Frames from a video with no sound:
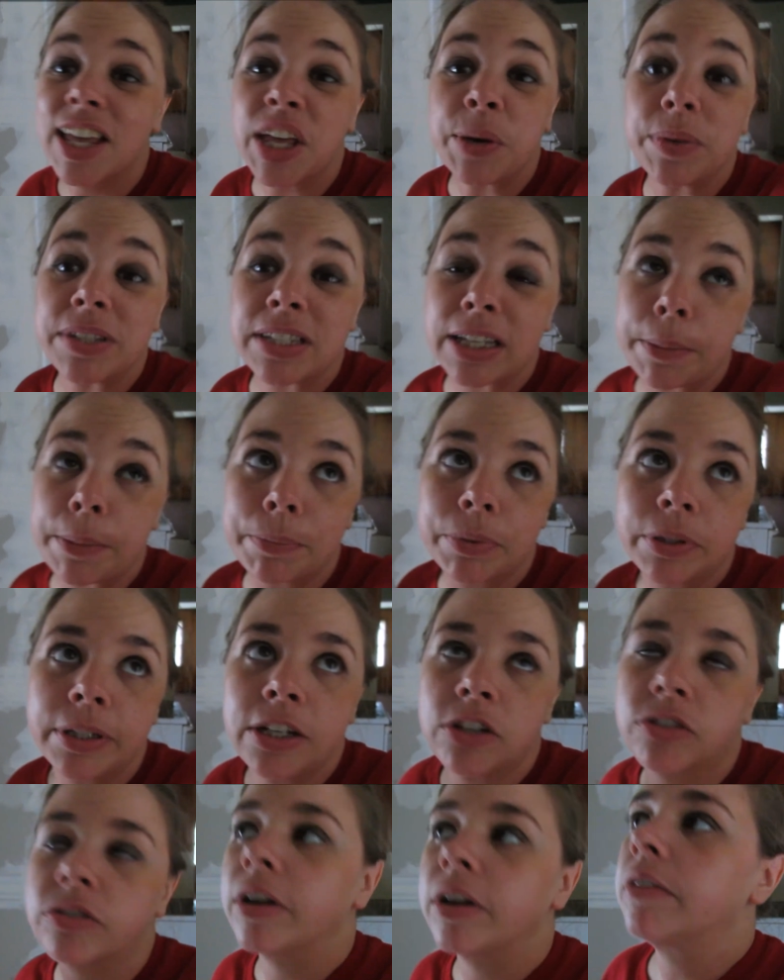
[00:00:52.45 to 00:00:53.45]
It was a
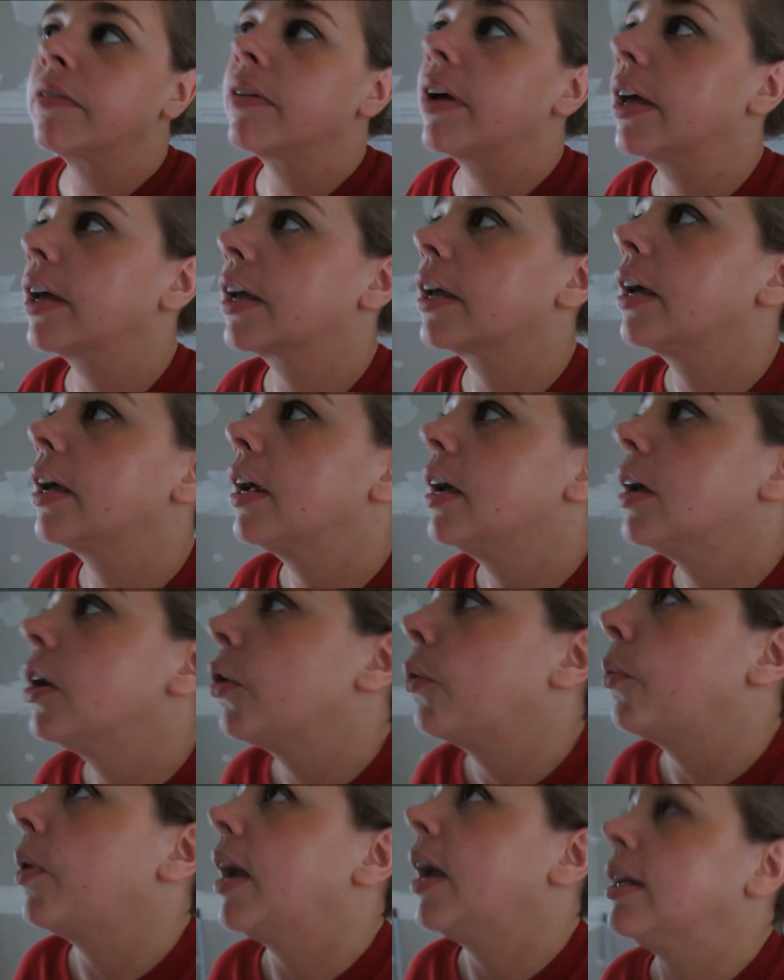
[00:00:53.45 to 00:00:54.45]
complete train wreck.
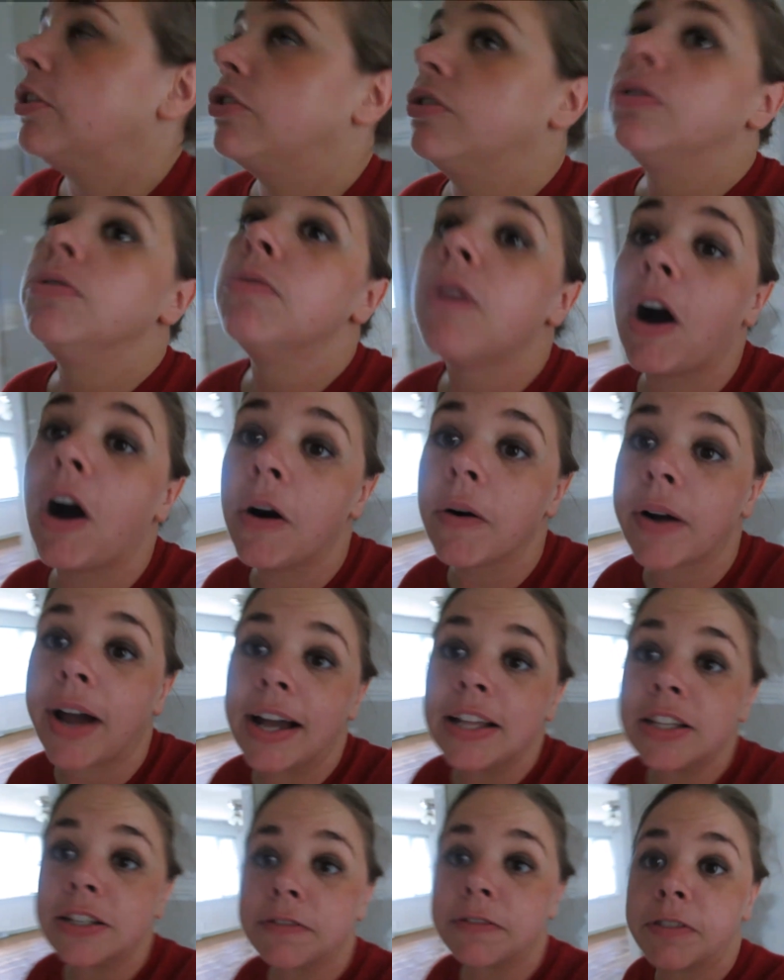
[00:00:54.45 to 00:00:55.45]
We had to do all
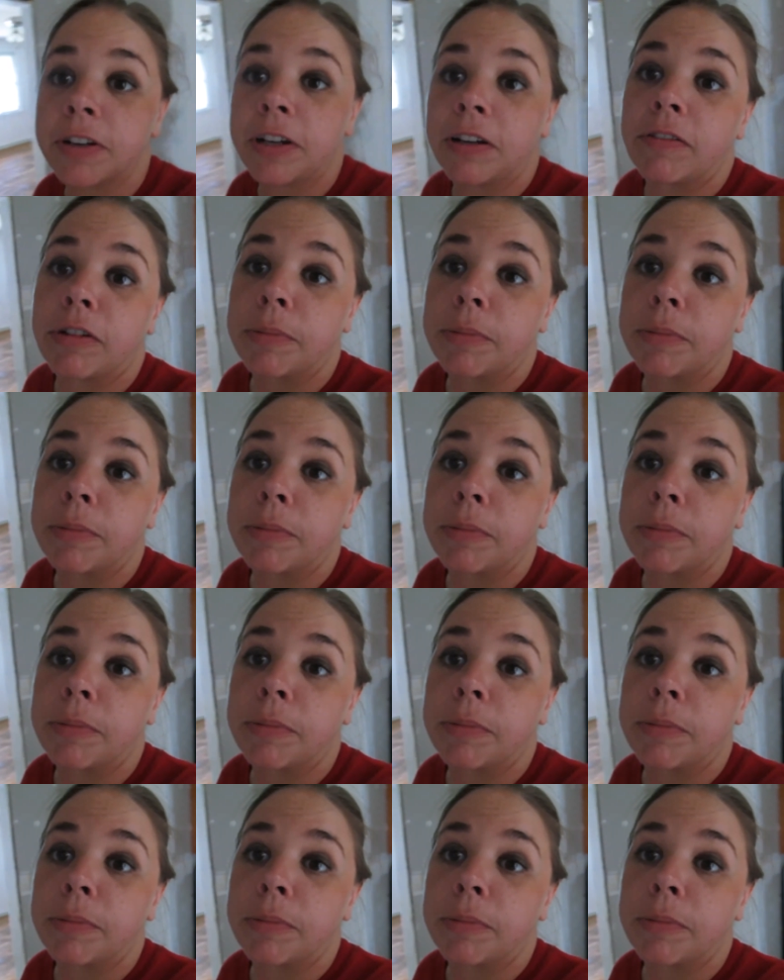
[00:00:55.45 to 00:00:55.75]
kinds of freaking